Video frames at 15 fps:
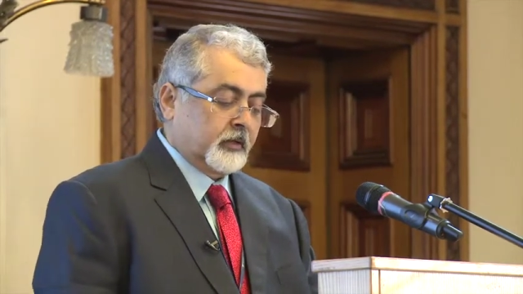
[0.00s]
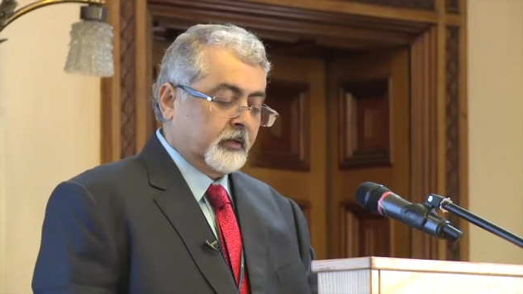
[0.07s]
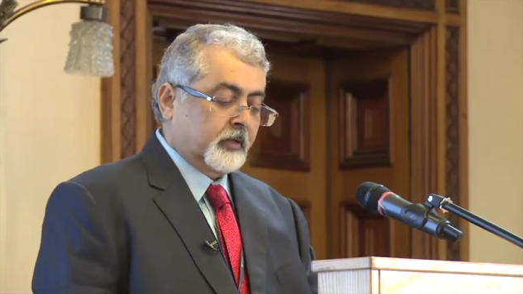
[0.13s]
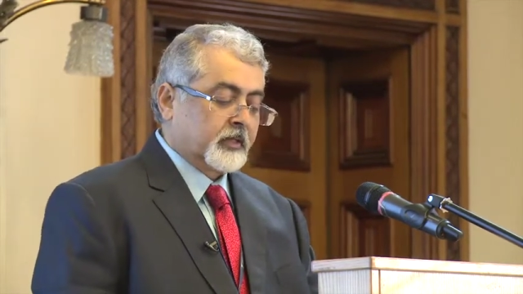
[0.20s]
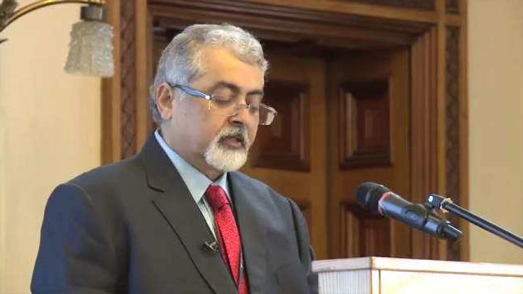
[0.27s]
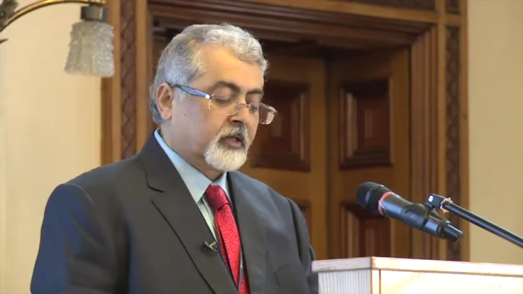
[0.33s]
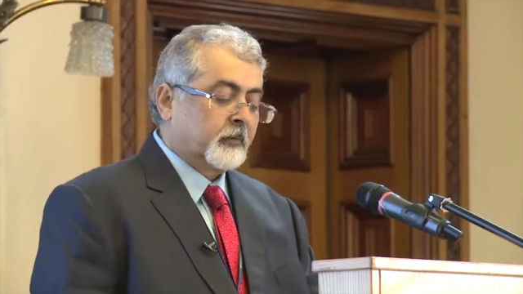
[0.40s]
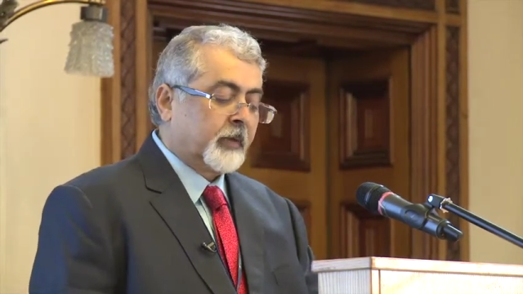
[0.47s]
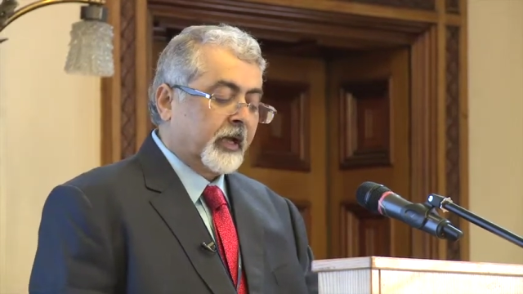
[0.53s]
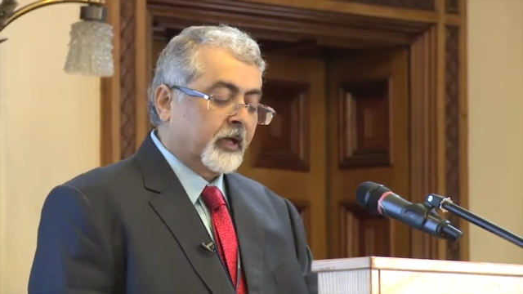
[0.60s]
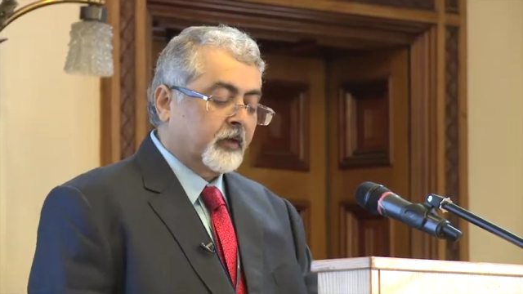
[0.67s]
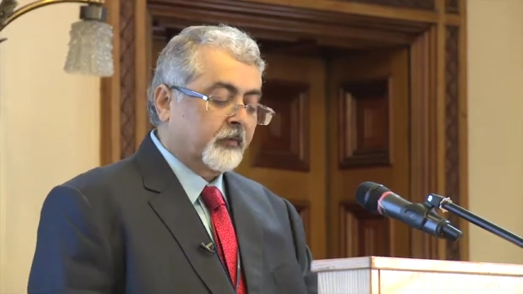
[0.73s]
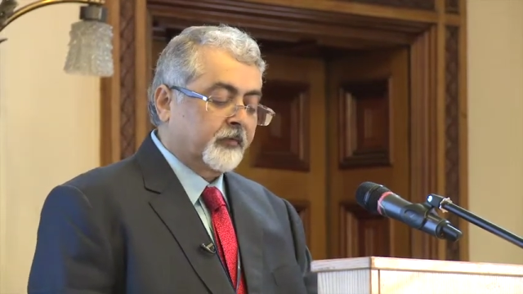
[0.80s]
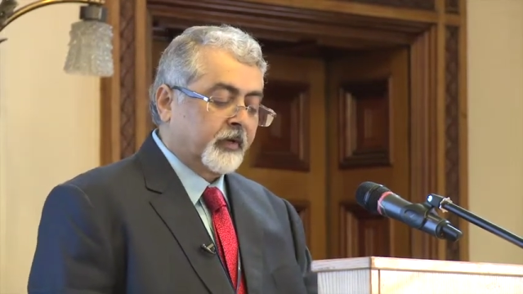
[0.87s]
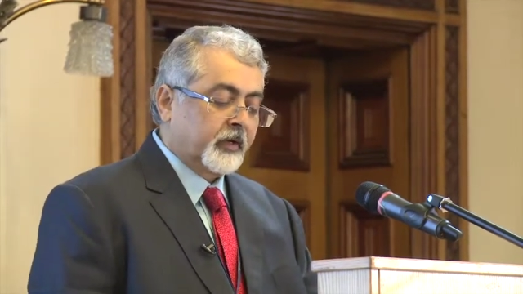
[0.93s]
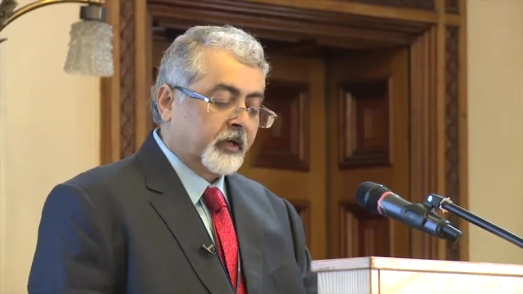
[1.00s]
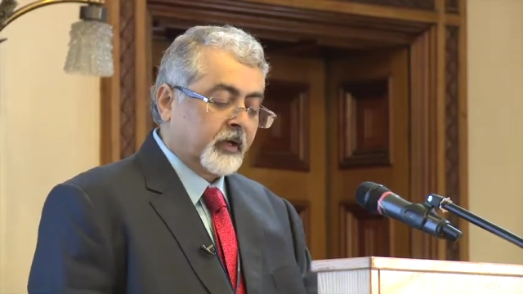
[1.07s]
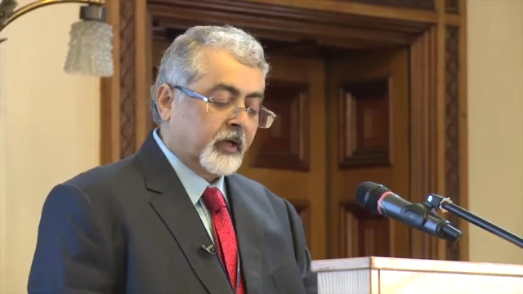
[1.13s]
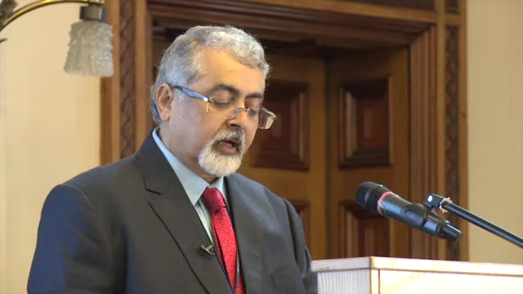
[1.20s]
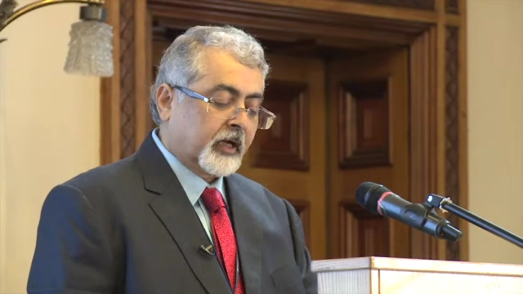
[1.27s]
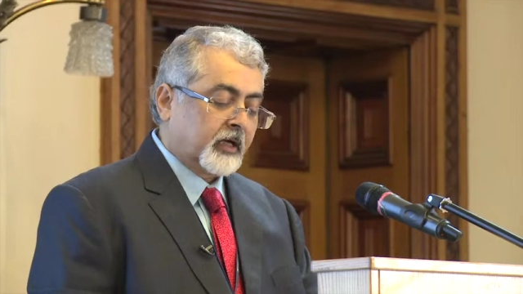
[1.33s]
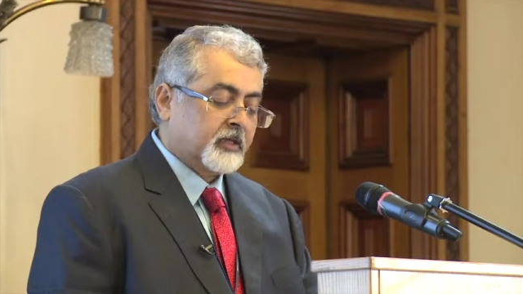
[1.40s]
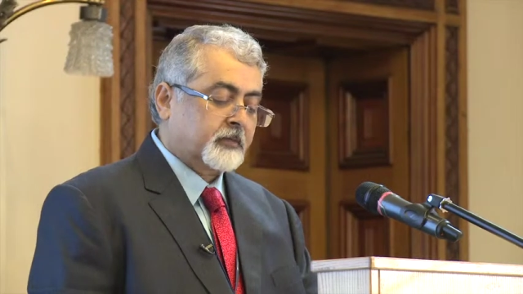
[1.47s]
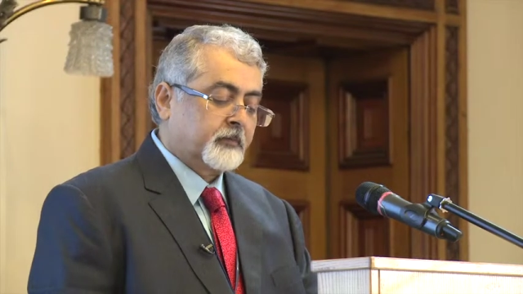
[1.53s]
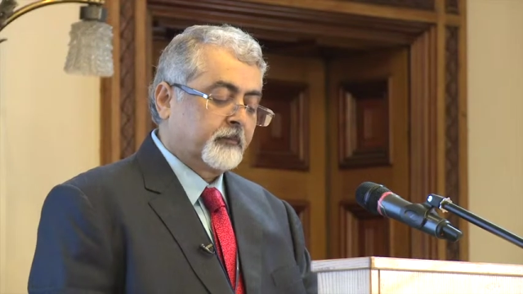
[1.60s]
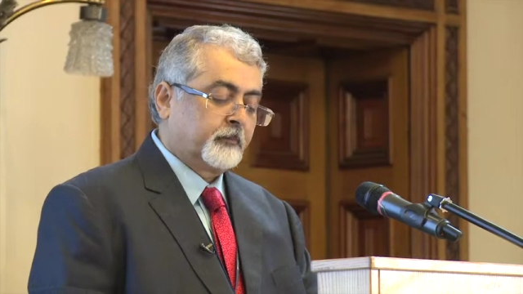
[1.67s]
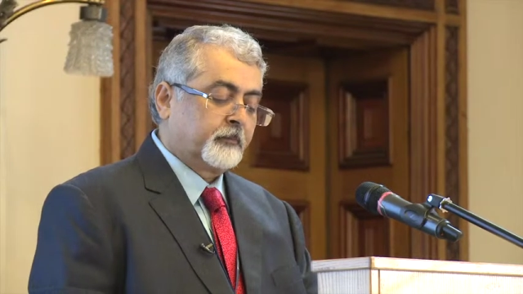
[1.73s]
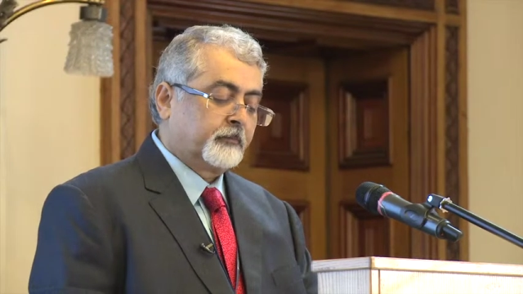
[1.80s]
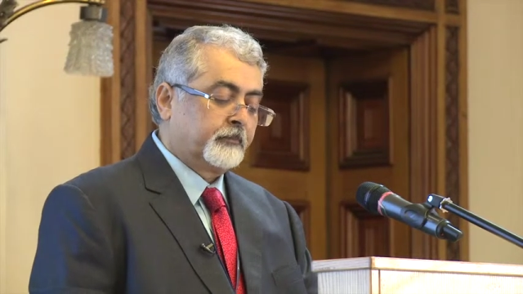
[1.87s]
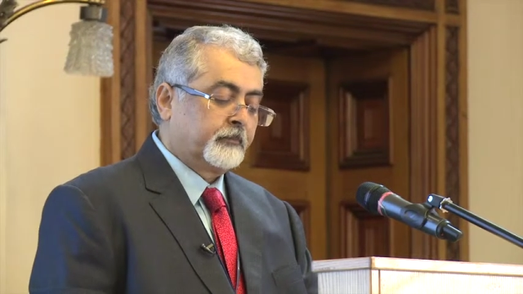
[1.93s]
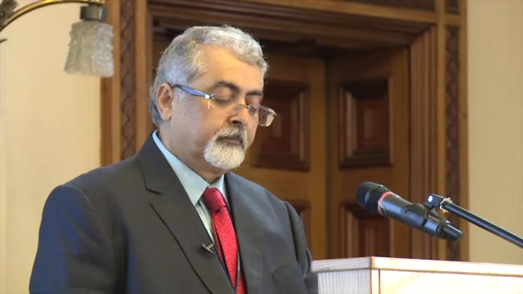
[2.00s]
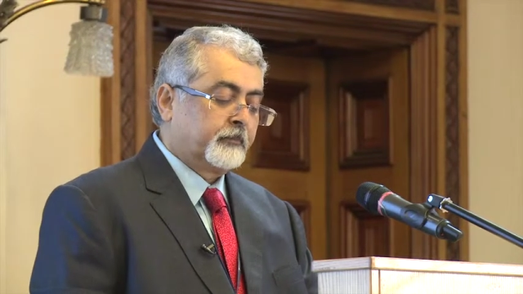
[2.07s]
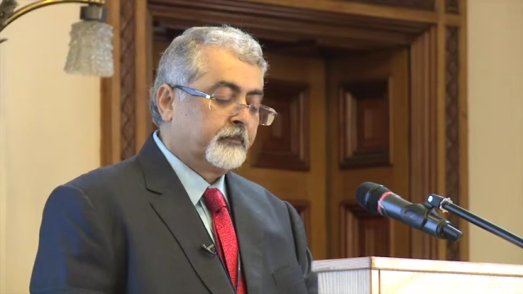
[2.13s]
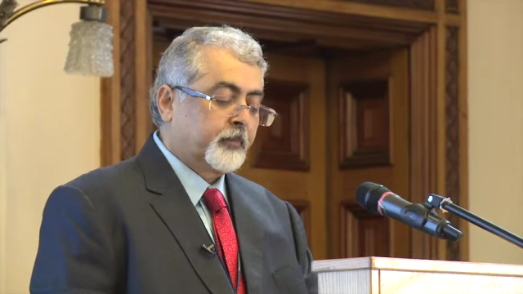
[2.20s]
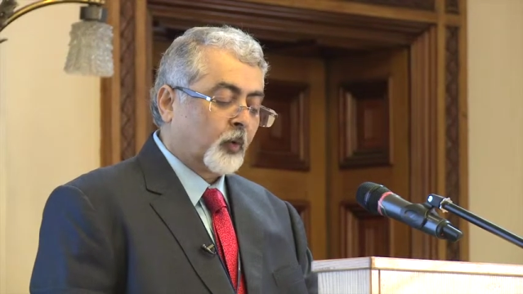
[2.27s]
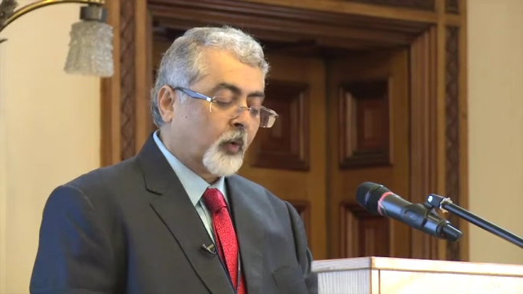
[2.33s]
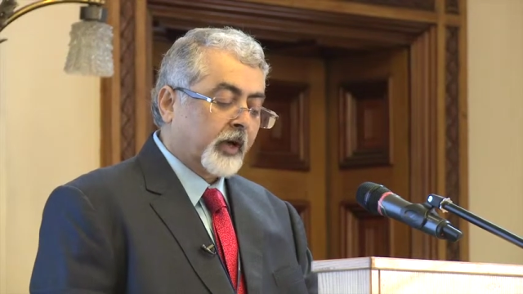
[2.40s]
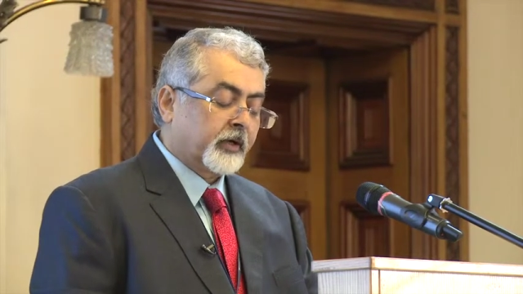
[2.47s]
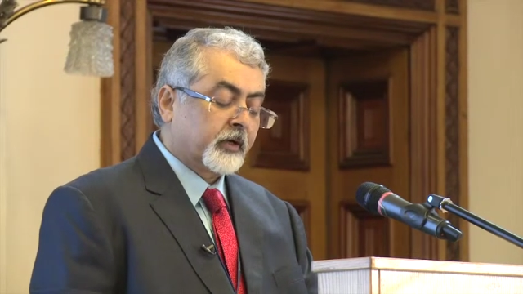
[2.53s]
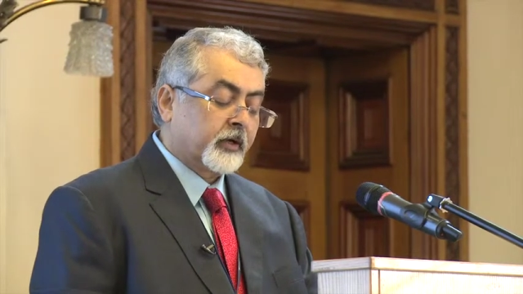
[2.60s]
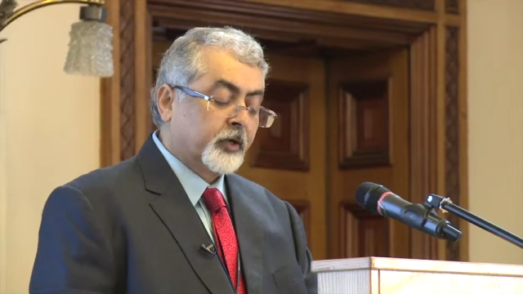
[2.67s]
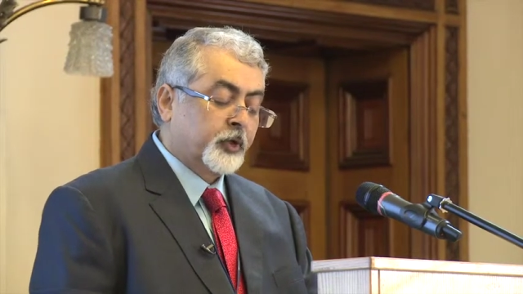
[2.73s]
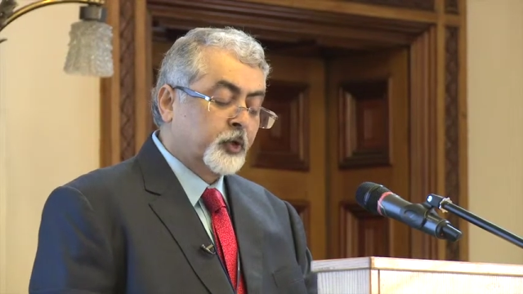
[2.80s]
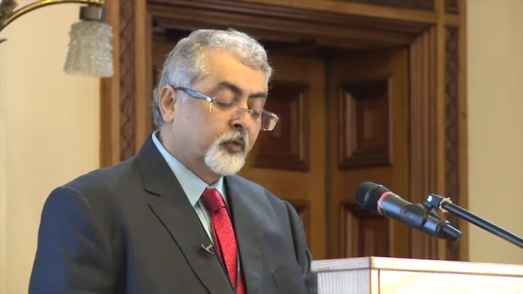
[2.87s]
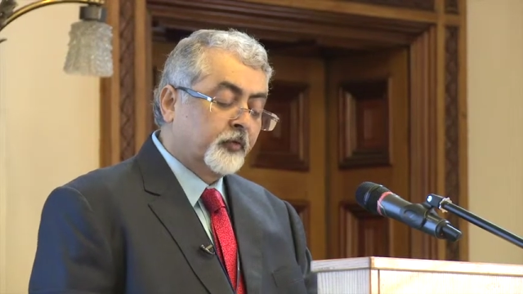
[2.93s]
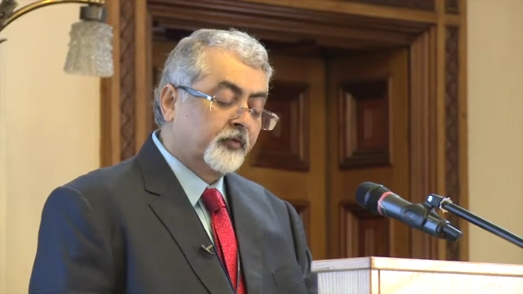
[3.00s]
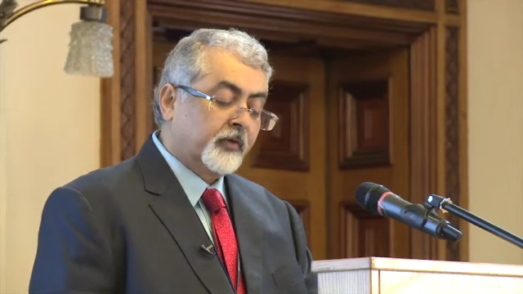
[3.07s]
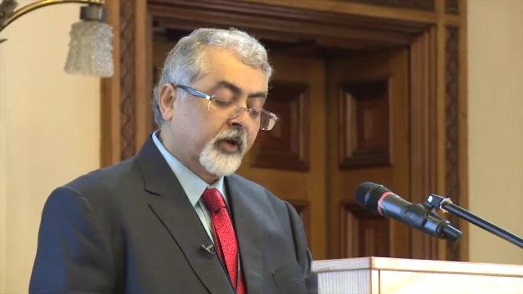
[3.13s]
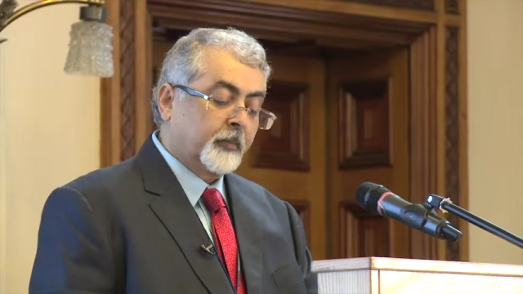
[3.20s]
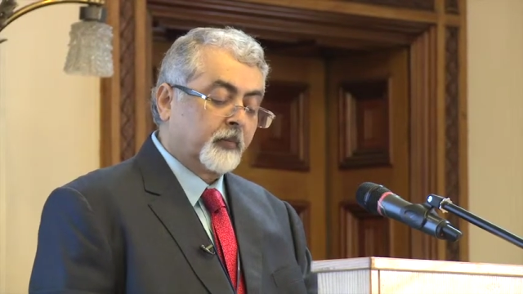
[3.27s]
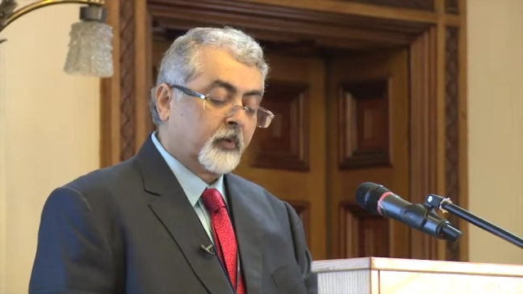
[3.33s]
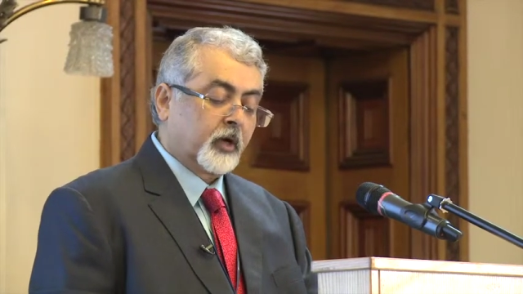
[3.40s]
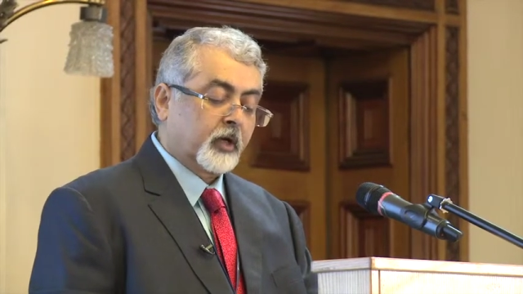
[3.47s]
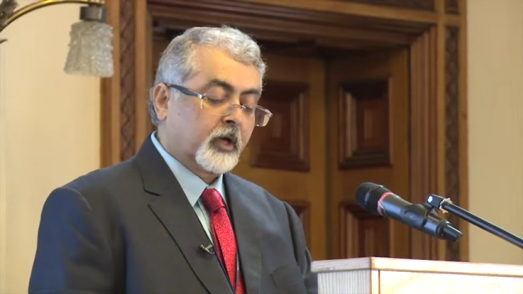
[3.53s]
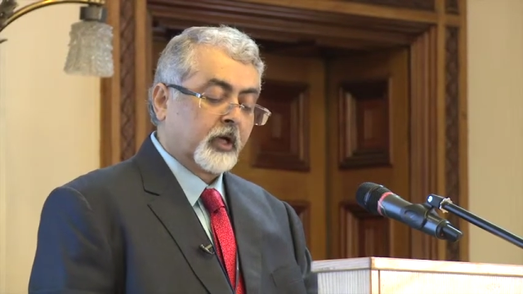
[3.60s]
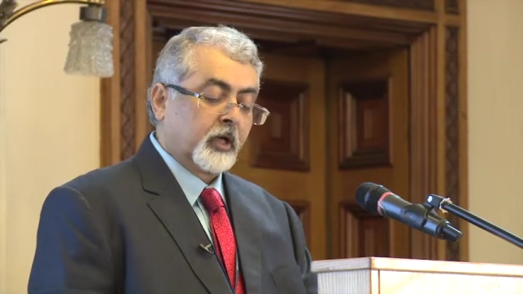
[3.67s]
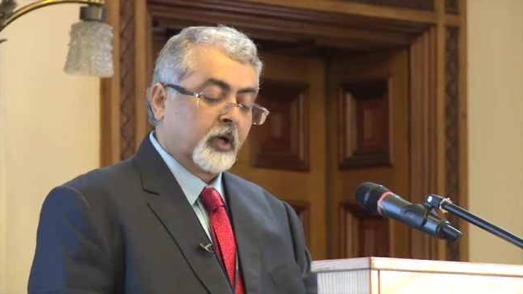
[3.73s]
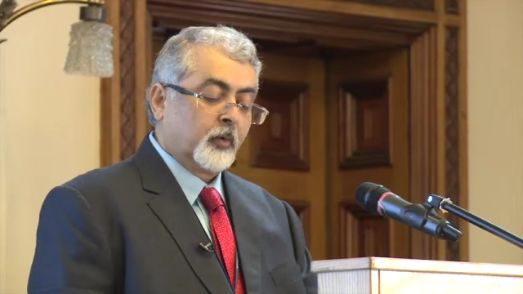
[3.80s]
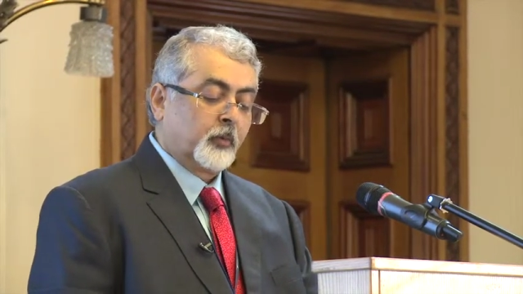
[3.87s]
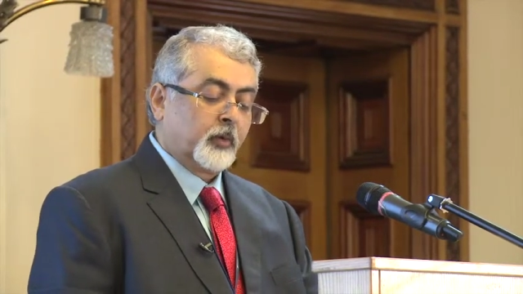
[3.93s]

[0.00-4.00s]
The Reserve Bank of India has provided a new framework